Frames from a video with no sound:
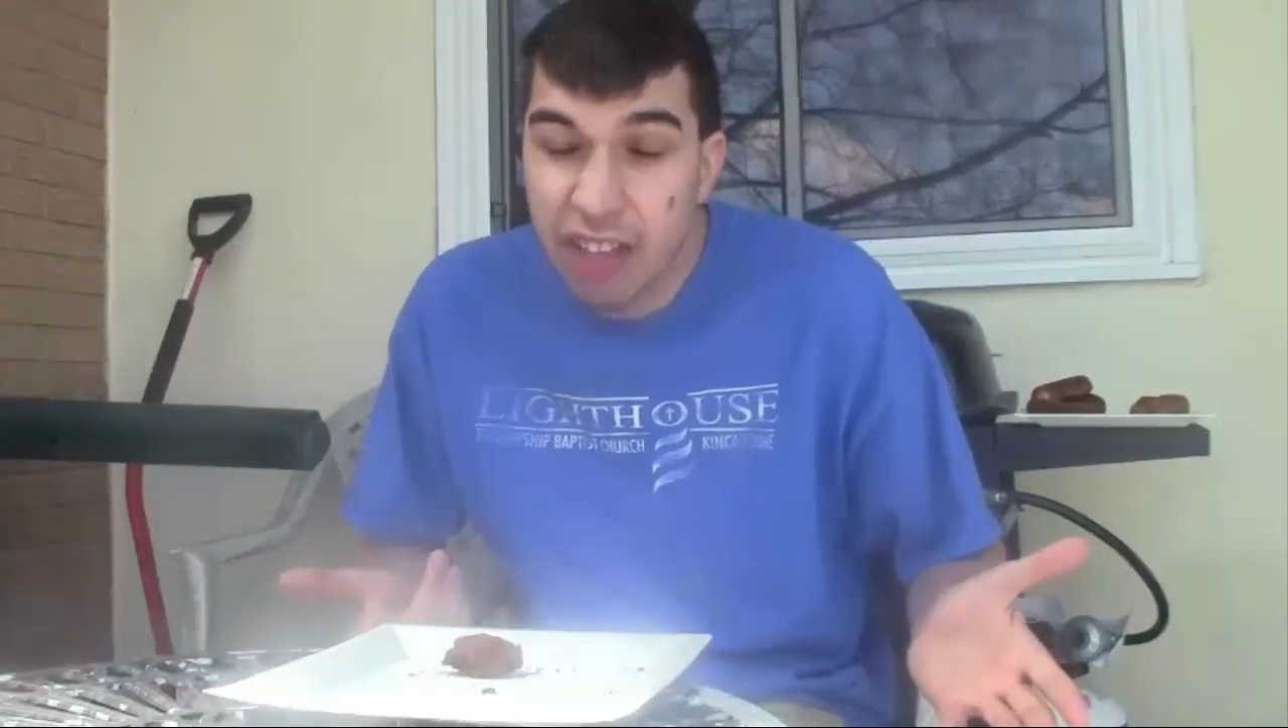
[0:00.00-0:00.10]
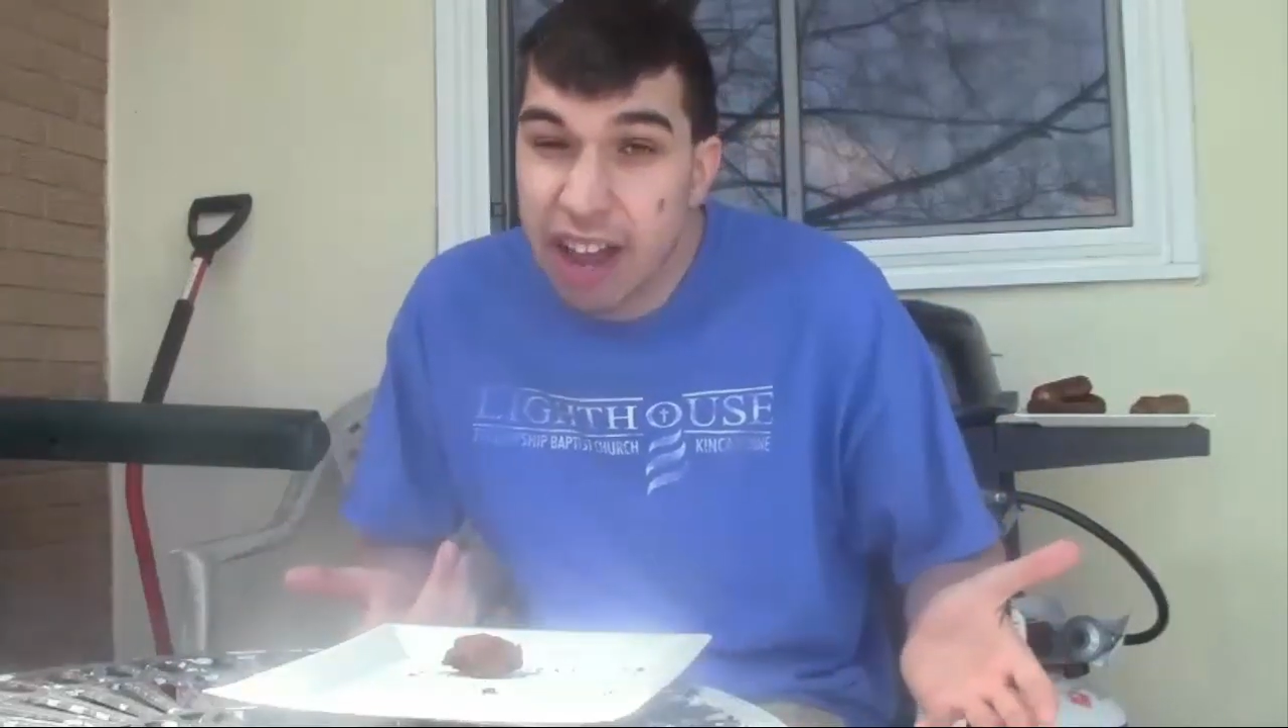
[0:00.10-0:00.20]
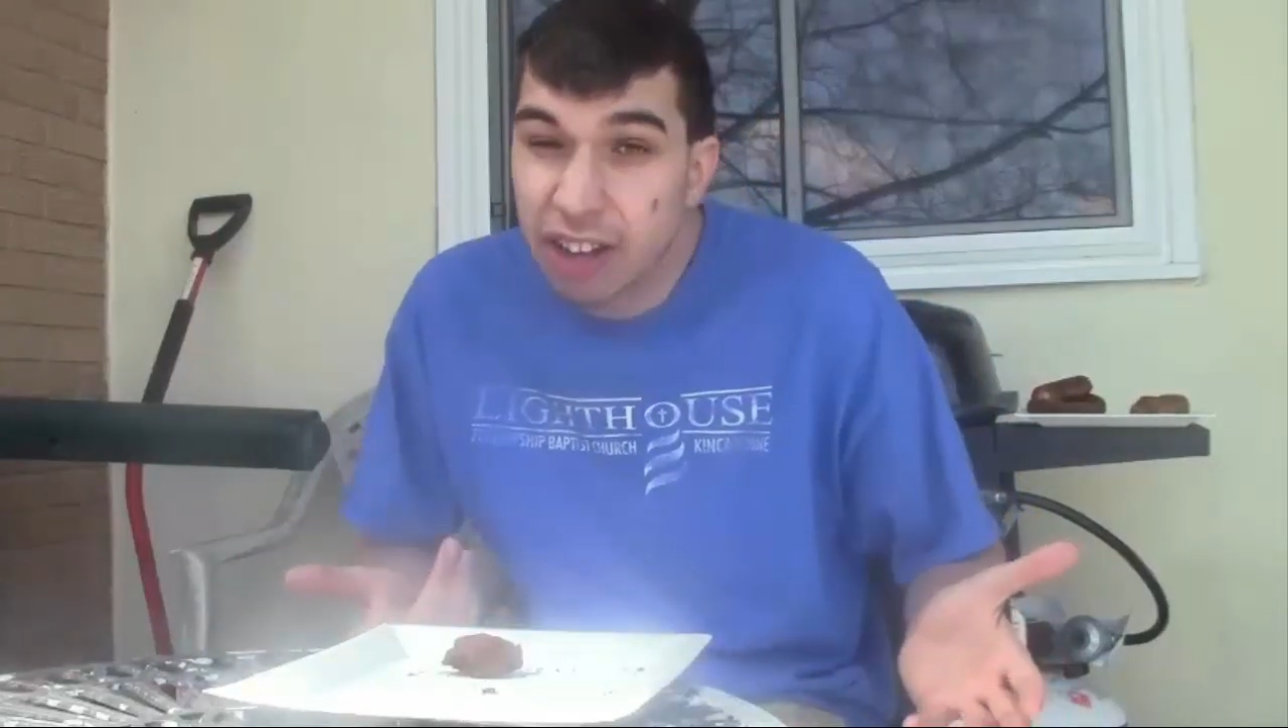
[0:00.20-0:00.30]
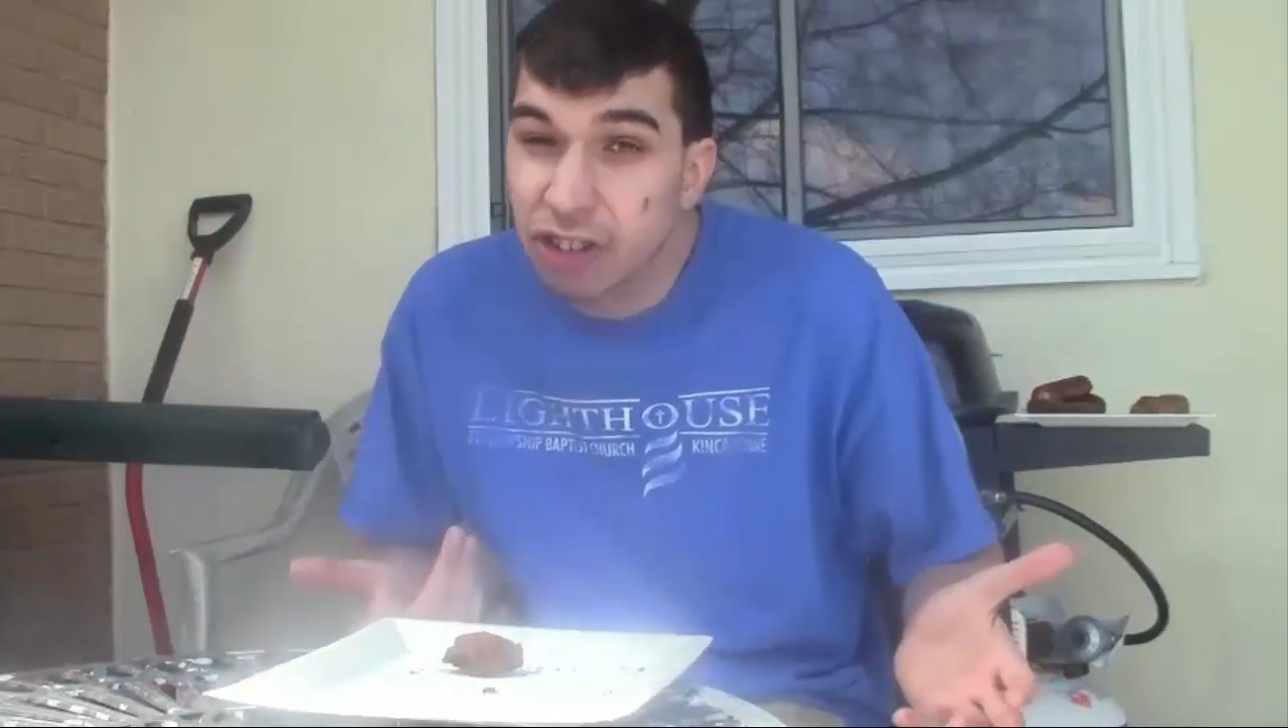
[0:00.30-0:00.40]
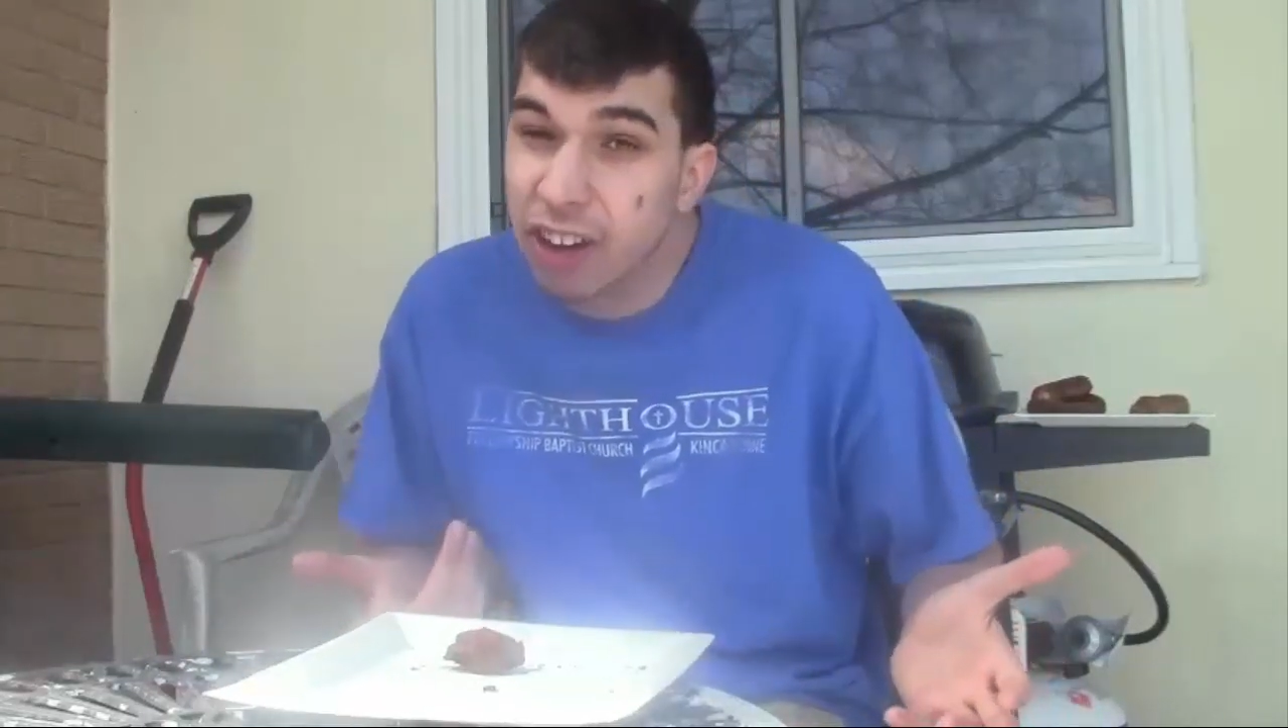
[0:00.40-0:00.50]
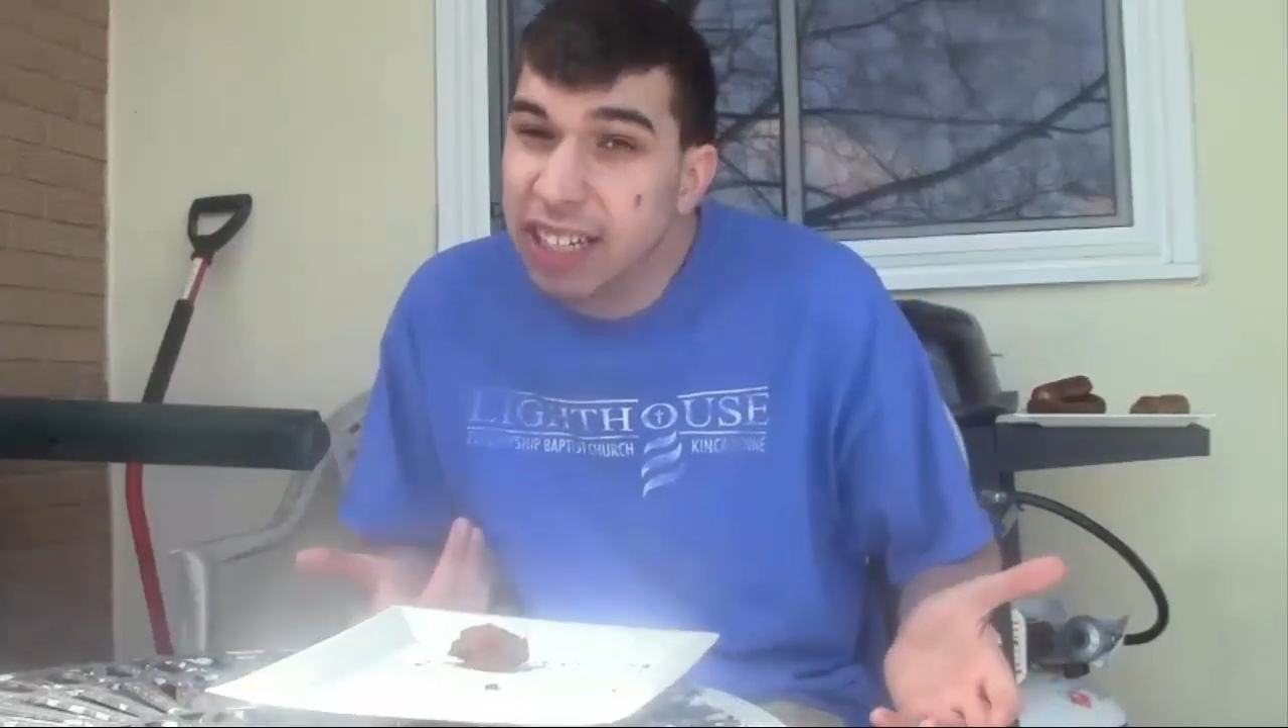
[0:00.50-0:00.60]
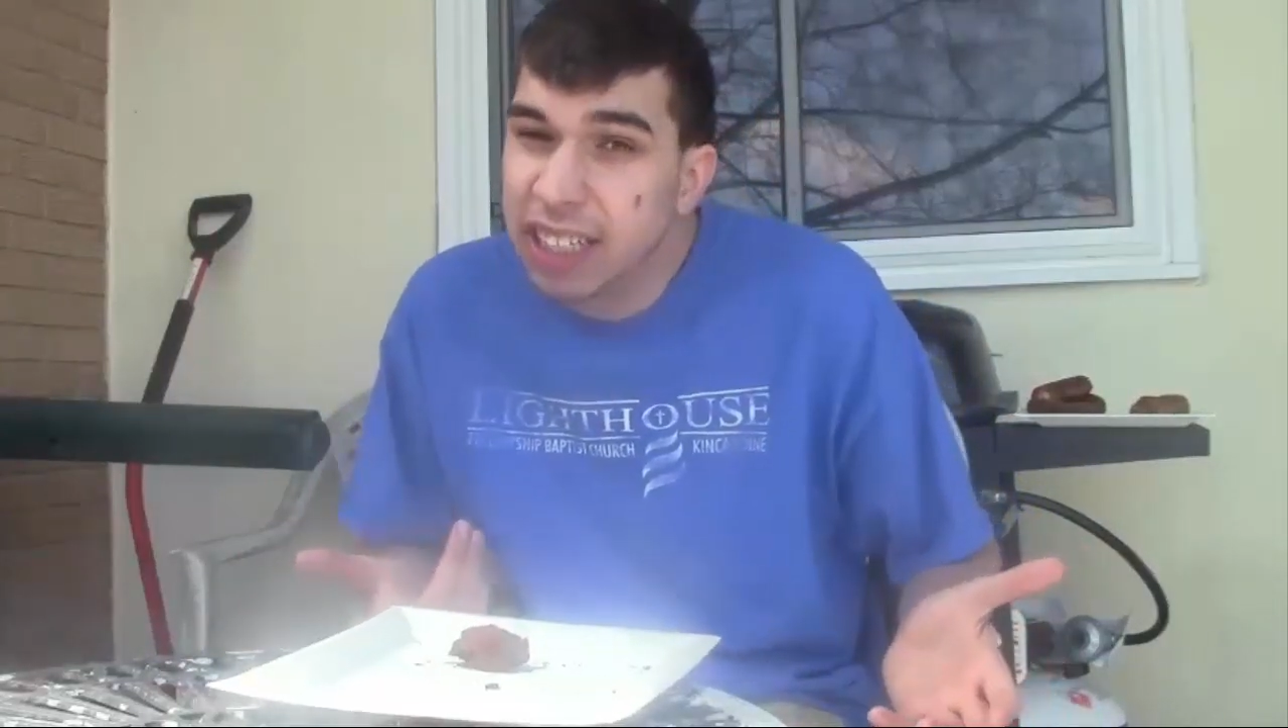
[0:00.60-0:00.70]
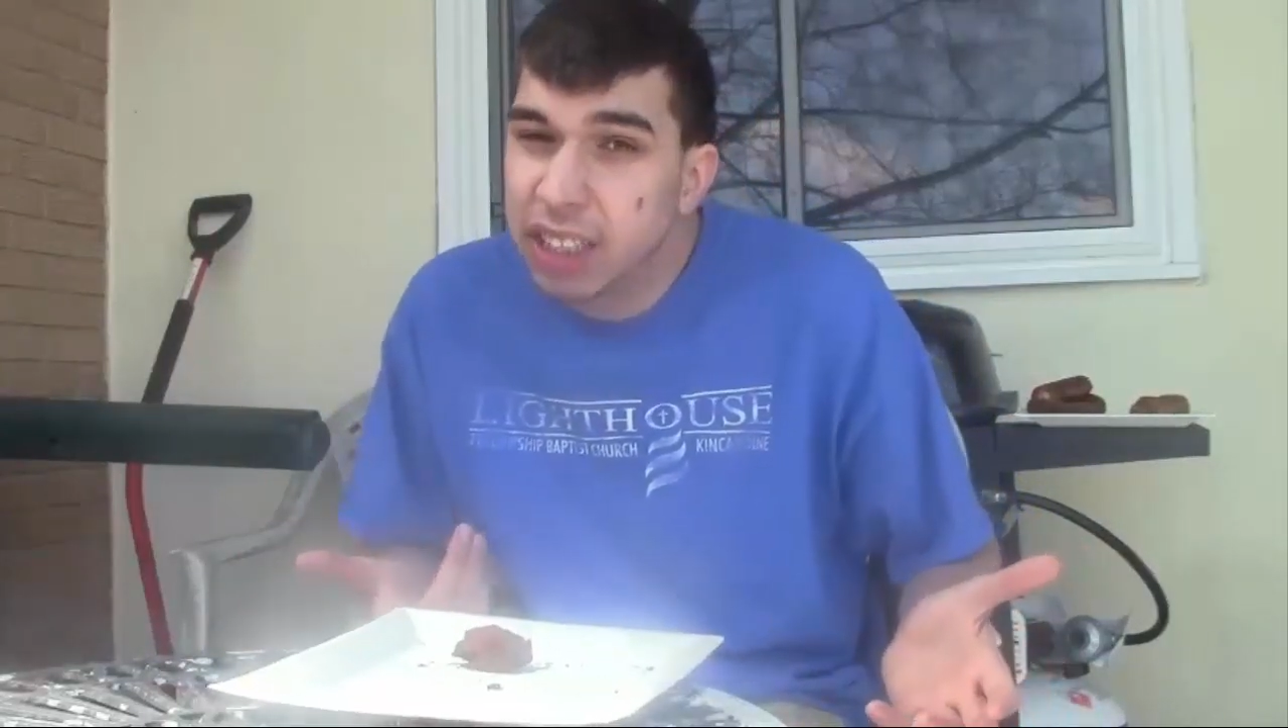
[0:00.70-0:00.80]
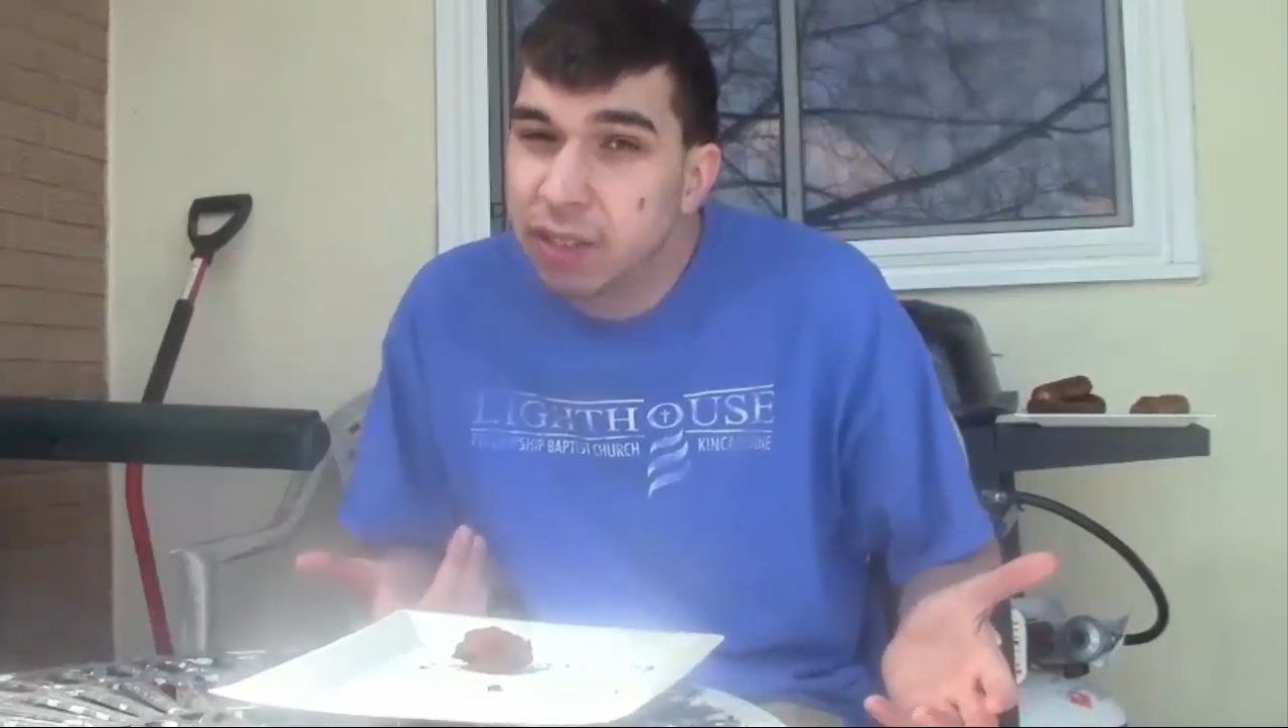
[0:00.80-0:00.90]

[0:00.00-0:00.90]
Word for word: that great,